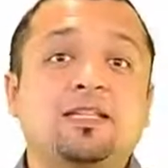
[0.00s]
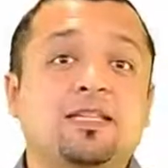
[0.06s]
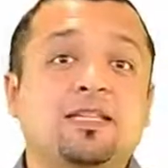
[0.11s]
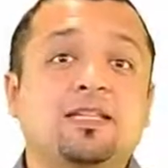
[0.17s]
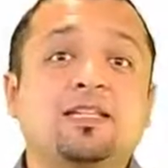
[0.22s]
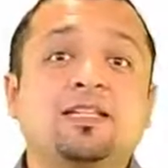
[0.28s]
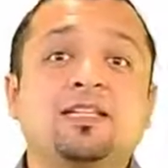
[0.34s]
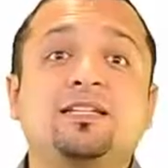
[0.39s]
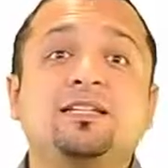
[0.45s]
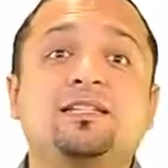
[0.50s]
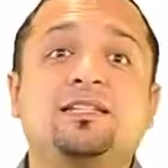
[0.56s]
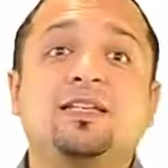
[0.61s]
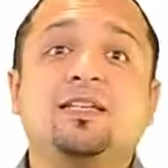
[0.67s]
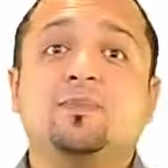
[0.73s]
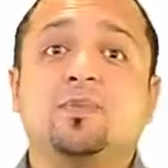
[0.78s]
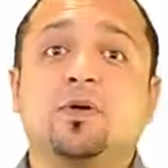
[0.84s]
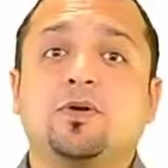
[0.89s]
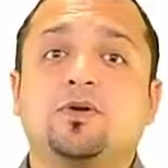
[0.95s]
The
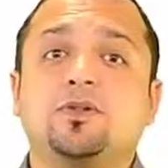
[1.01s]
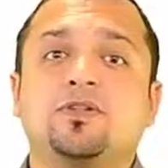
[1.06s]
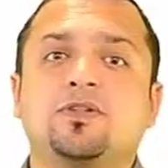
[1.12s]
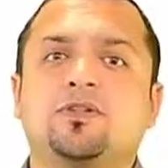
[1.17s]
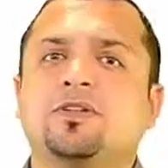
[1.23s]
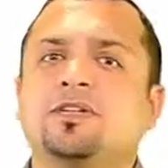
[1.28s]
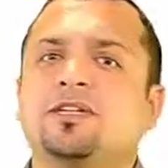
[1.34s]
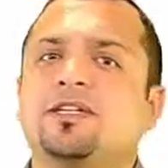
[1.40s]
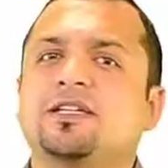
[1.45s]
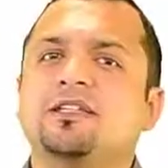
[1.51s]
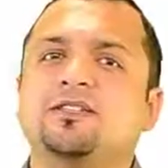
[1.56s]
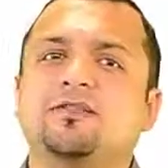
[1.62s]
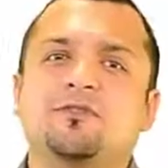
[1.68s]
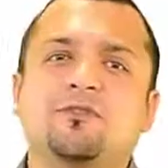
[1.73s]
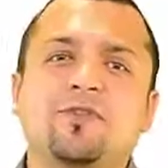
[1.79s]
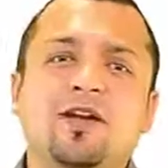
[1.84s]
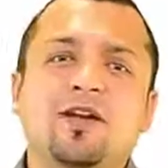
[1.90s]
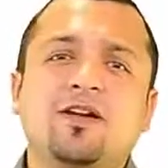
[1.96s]
LinkedIn poster is
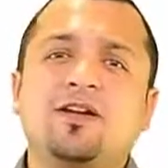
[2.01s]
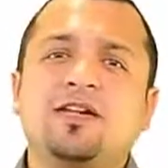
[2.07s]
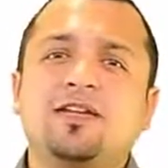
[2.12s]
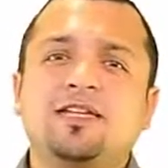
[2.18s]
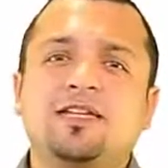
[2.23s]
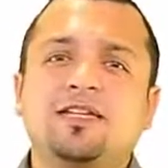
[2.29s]
very